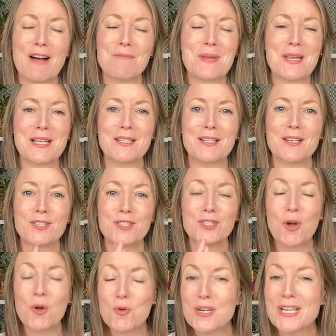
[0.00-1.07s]
I've been
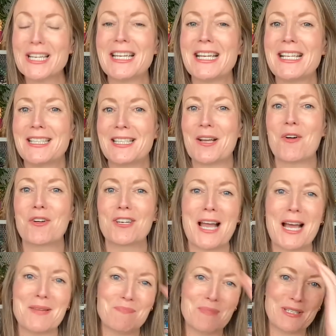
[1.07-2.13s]
solely in the online
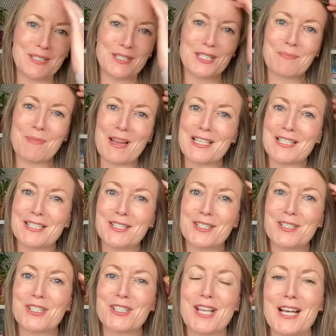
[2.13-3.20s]
online business space
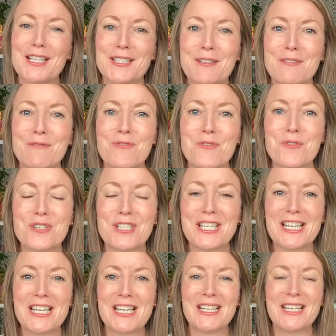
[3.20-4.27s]
since
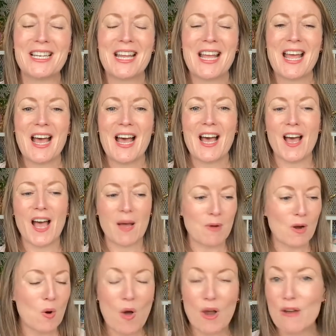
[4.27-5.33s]
2014. Uh, I'm
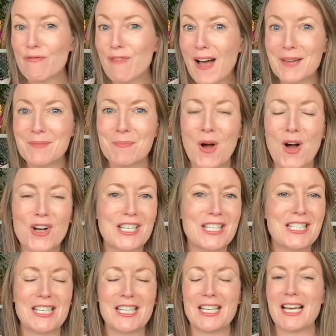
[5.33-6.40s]
a qualified
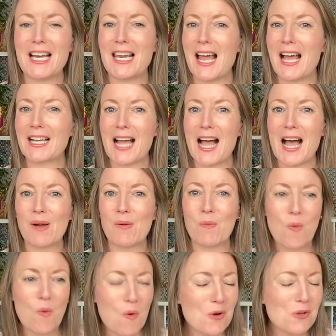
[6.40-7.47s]
marketeer. Like I
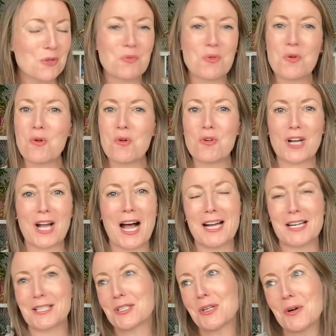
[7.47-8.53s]
walk the walk,
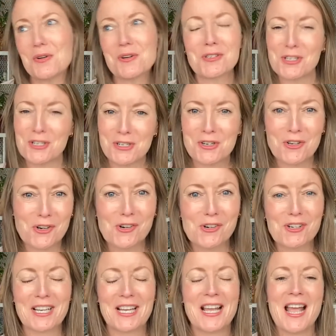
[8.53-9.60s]
I talk the
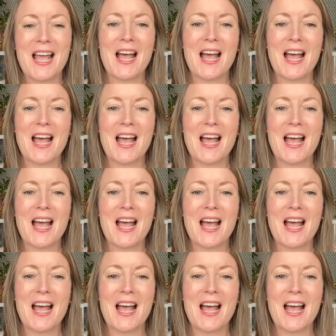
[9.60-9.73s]
talk.